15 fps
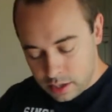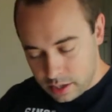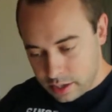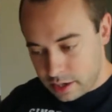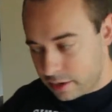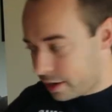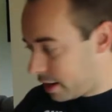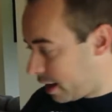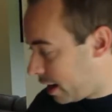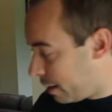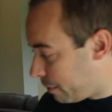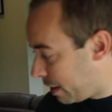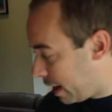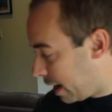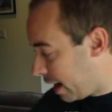I'm going to add
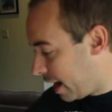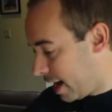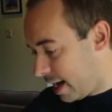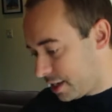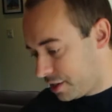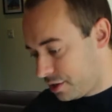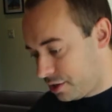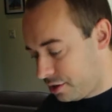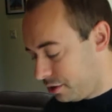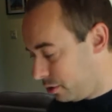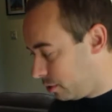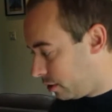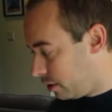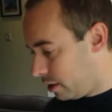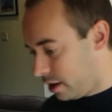my last
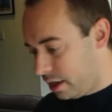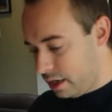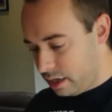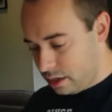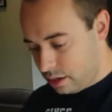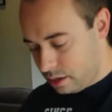2 on.